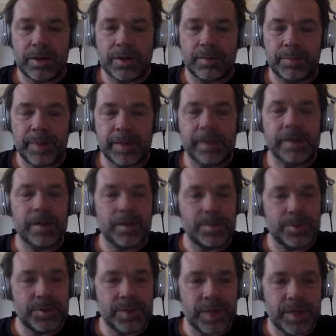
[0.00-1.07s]
make a
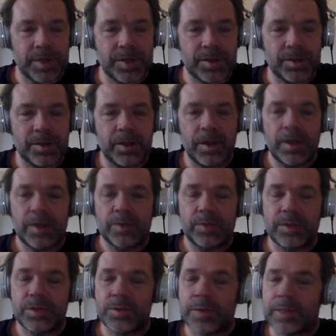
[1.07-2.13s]
computation
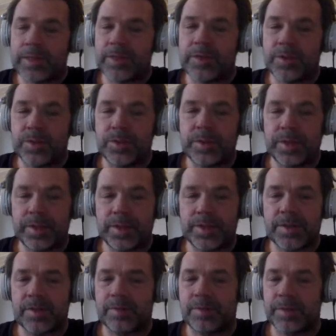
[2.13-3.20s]
with 22
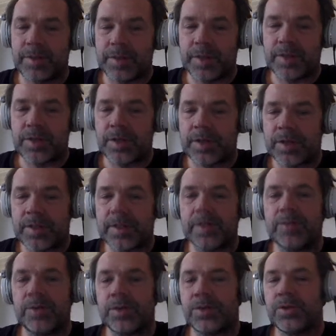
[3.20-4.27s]
digits of precision and see
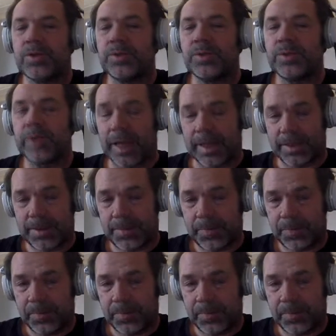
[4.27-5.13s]
what you get.